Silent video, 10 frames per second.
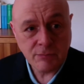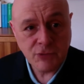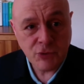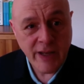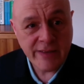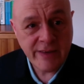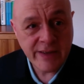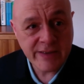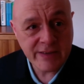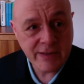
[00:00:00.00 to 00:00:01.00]
let
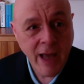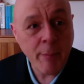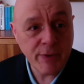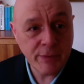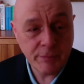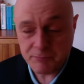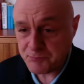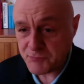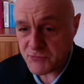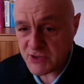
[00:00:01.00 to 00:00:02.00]
this happen,
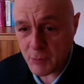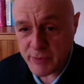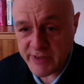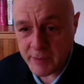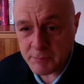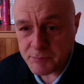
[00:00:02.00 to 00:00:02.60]
shall we say.